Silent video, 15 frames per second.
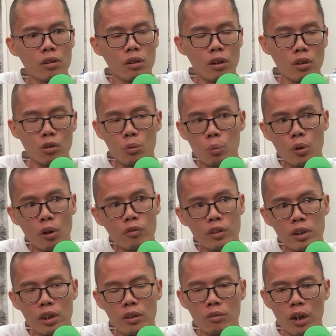into
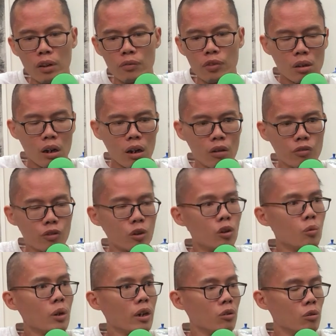Provident, right? For the
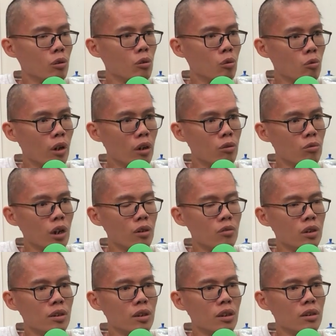right
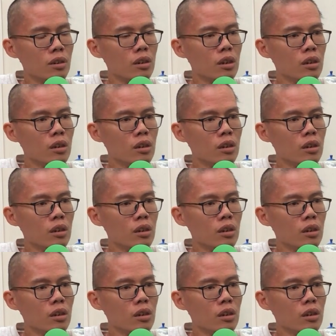reasons.